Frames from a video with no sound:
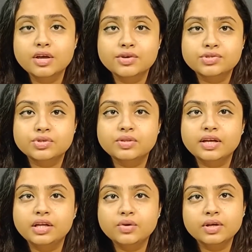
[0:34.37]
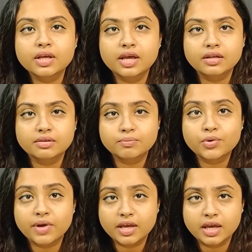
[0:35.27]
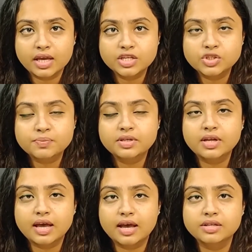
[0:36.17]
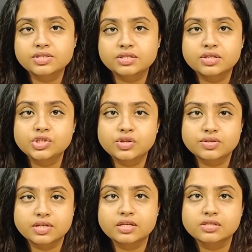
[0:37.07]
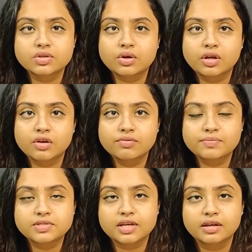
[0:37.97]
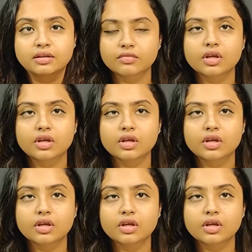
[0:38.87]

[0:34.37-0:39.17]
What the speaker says: so that you can get more engagement and surge your sales on your website.